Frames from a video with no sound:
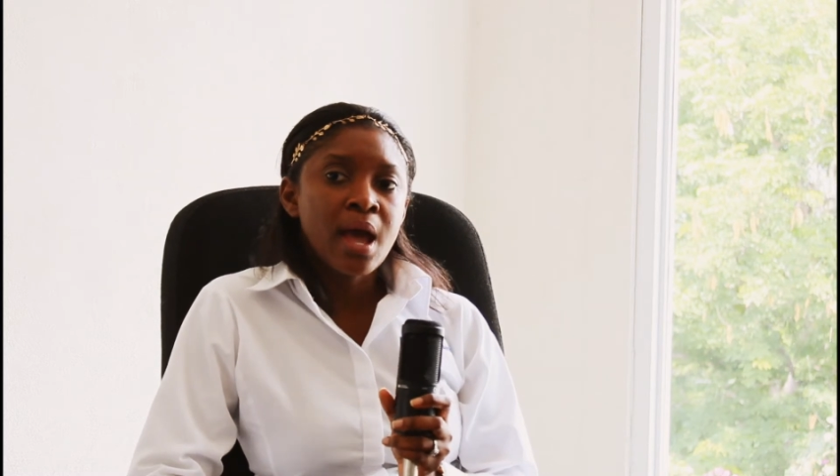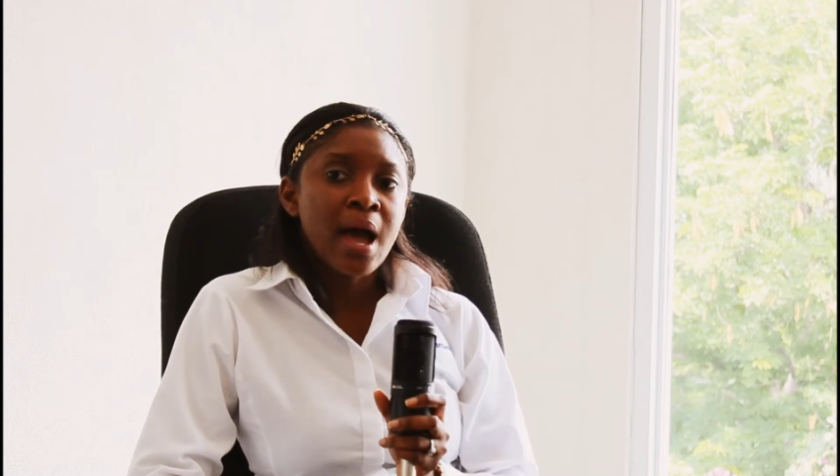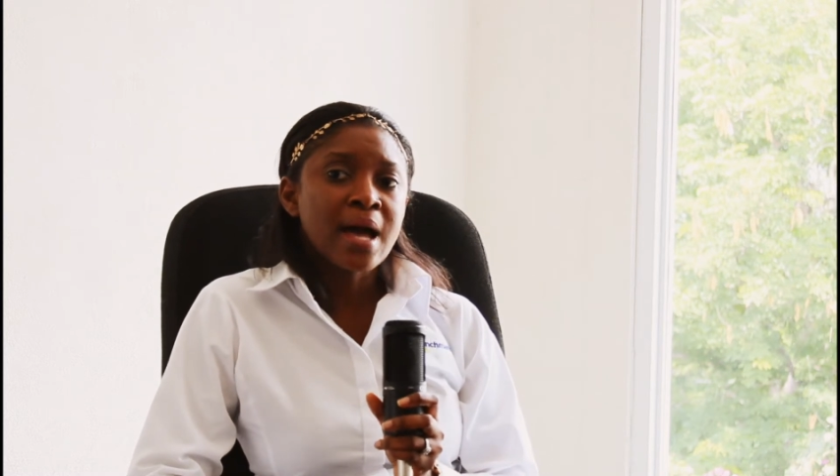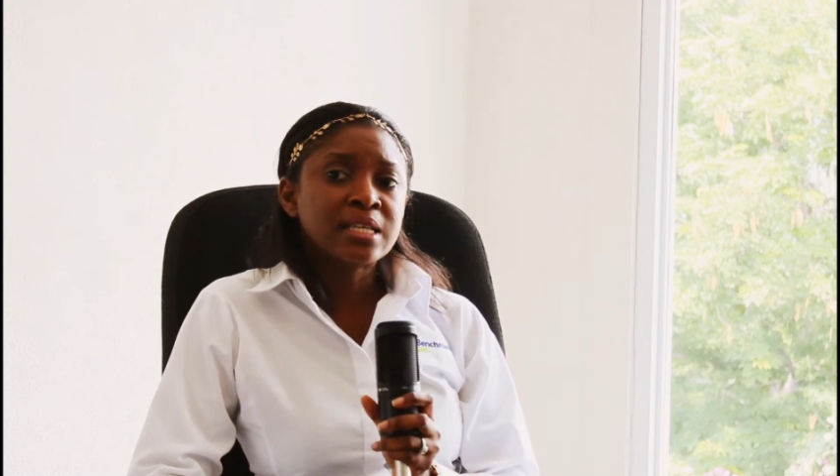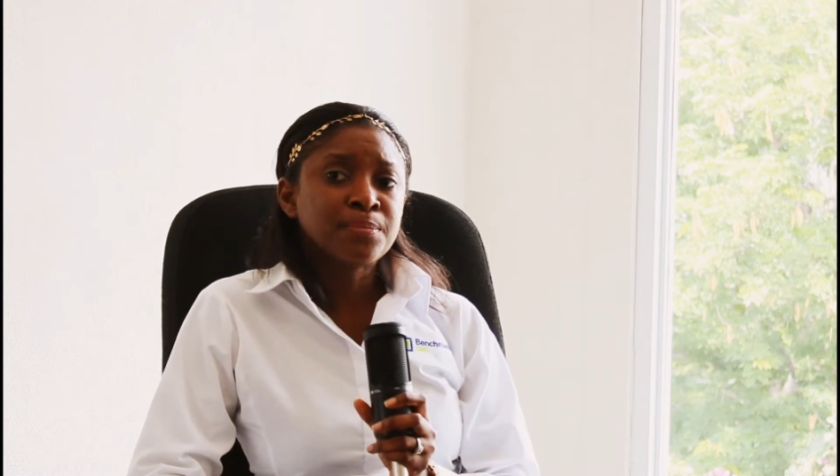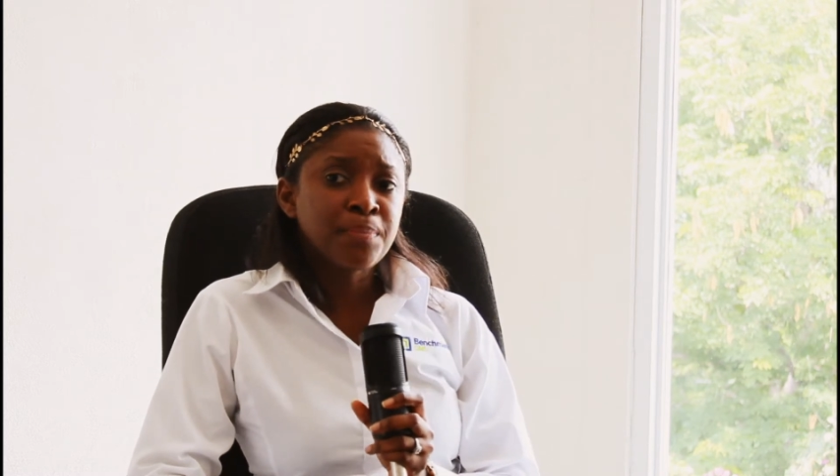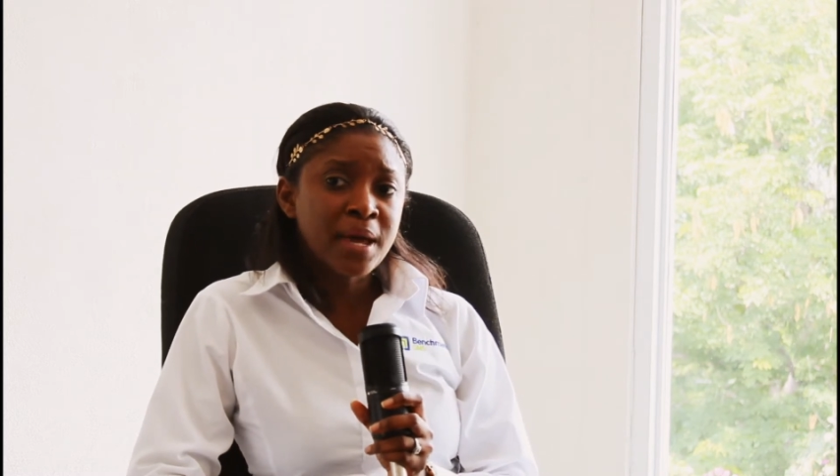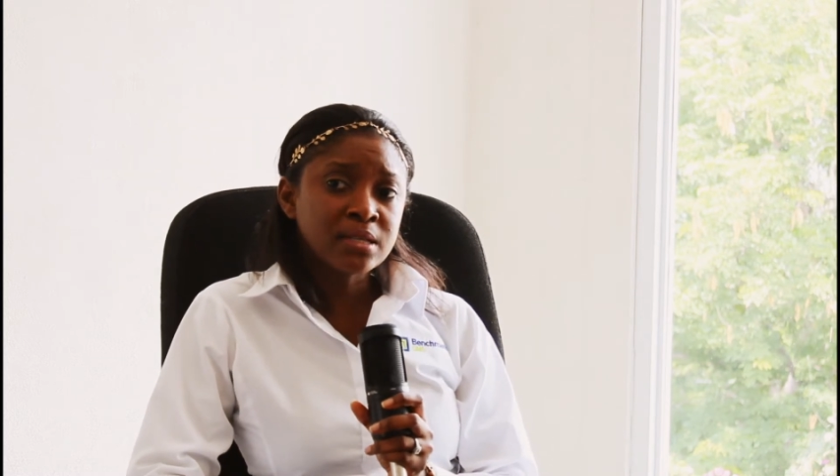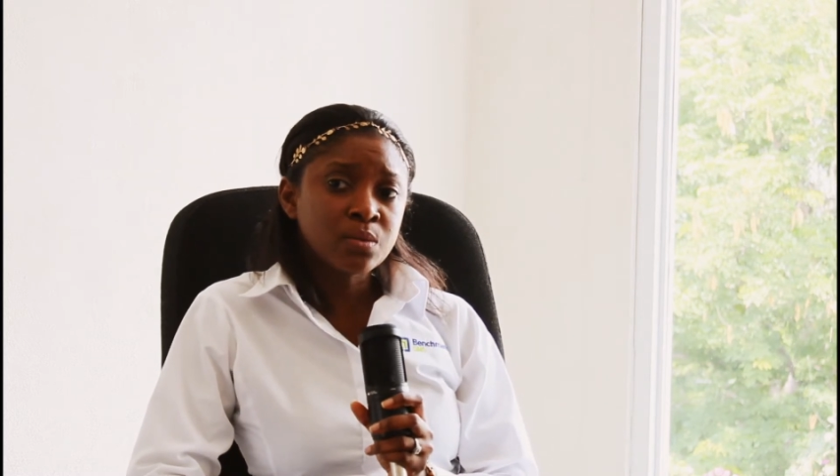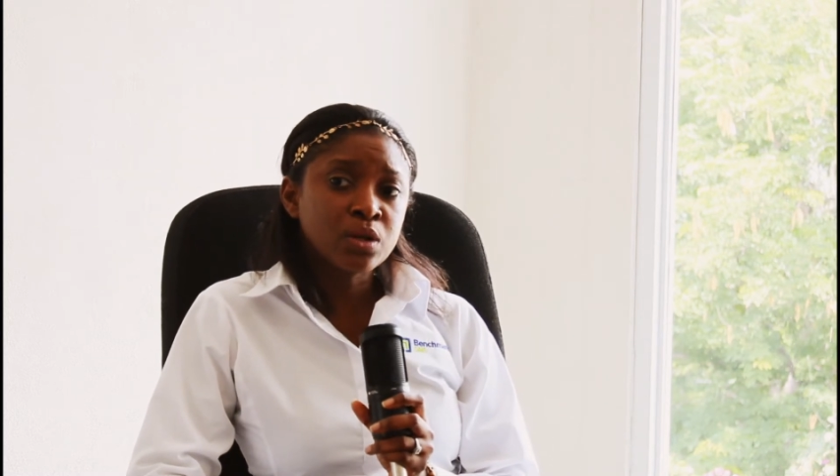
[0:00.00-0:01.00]
as
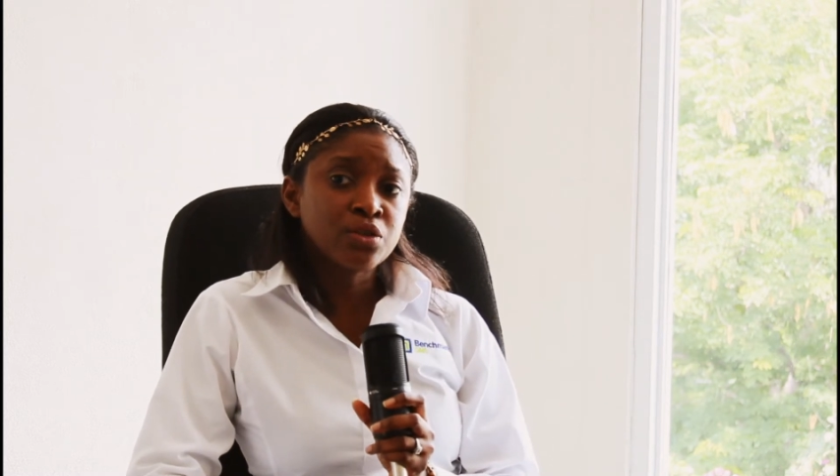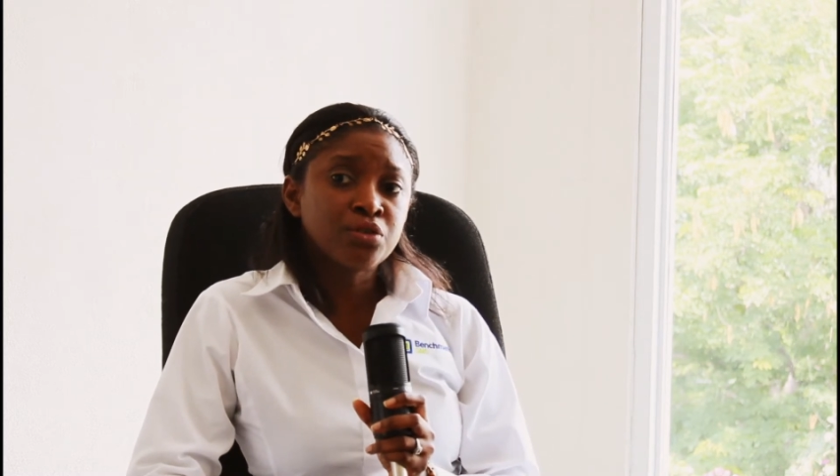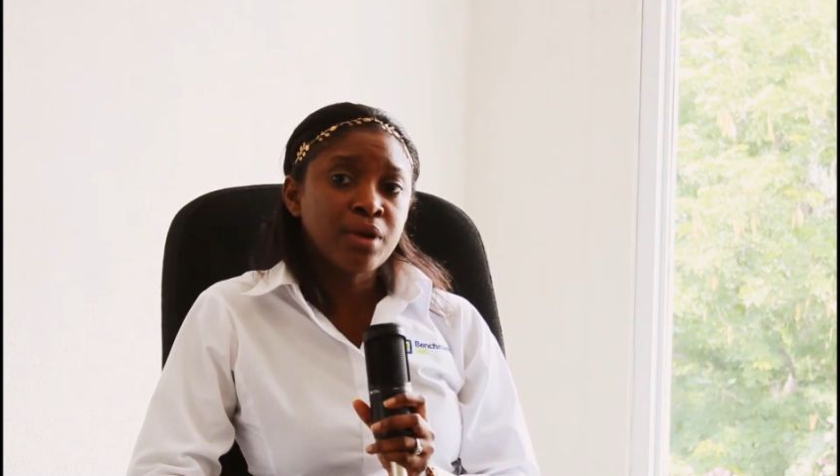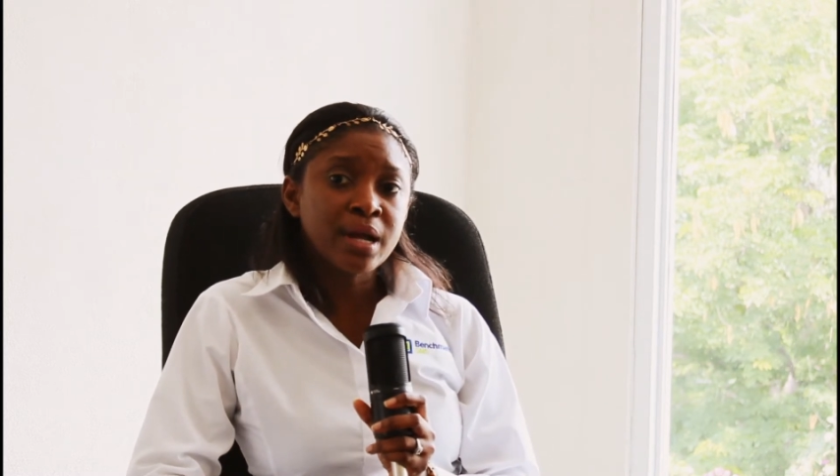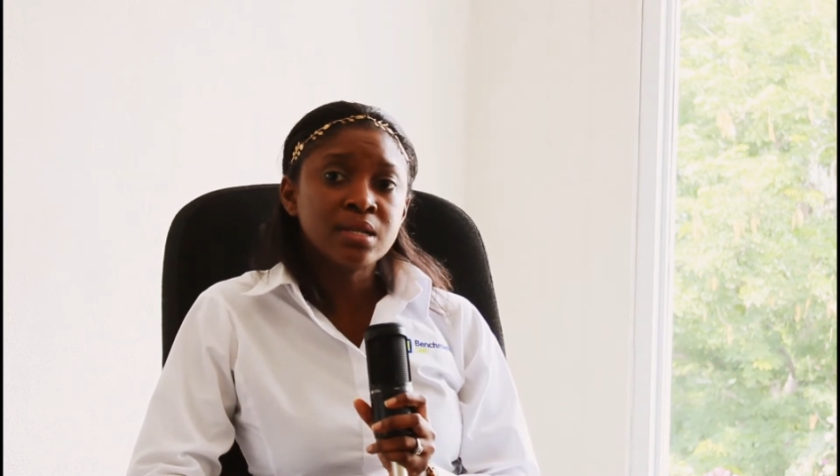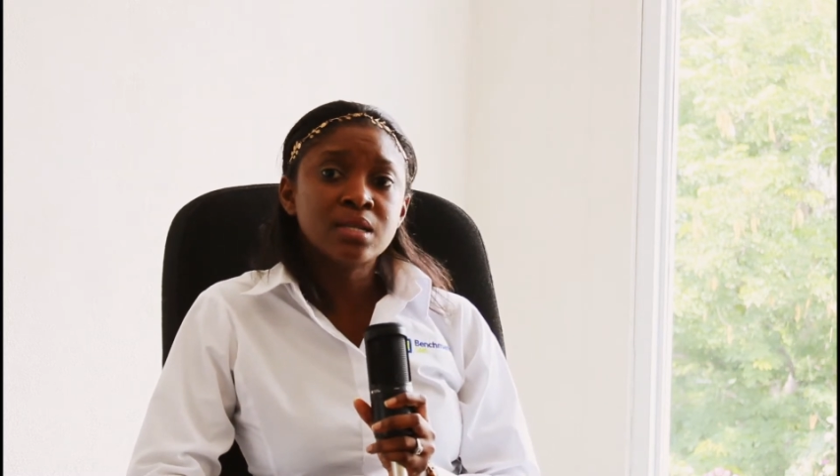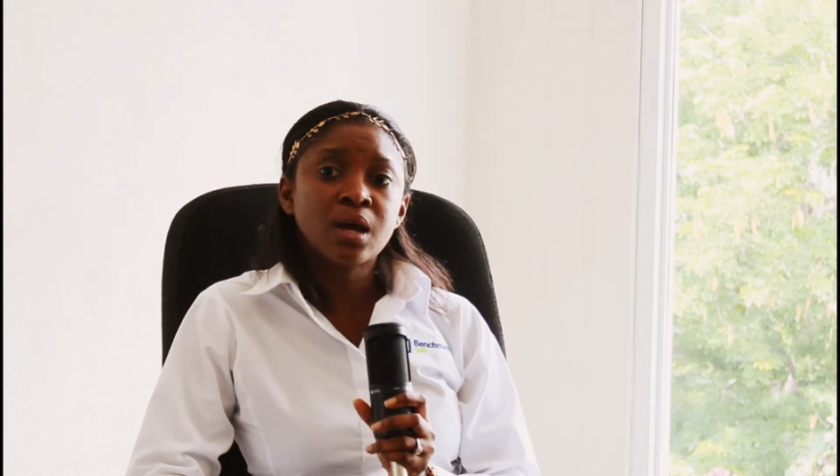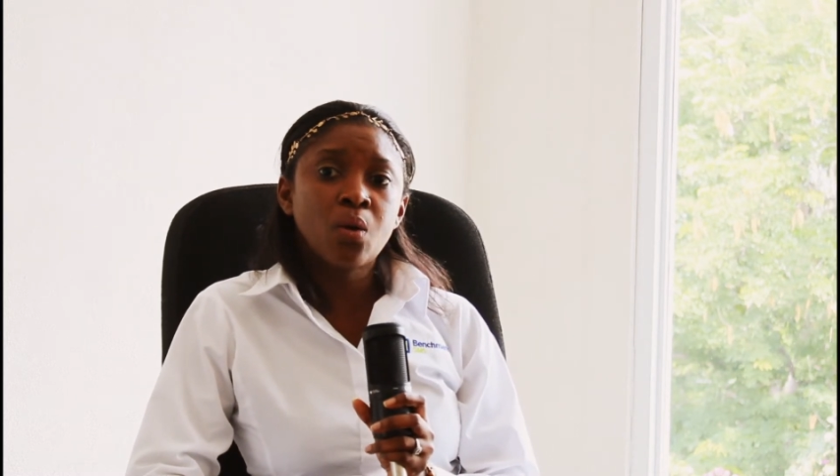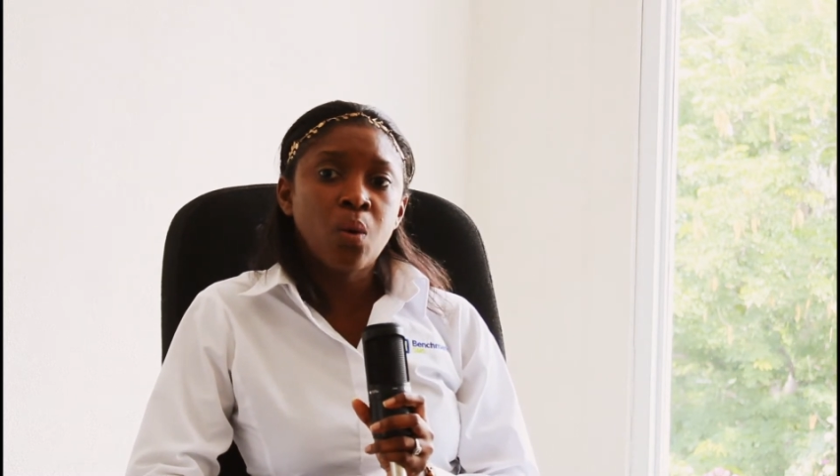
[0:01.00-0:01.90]
pests will threaten the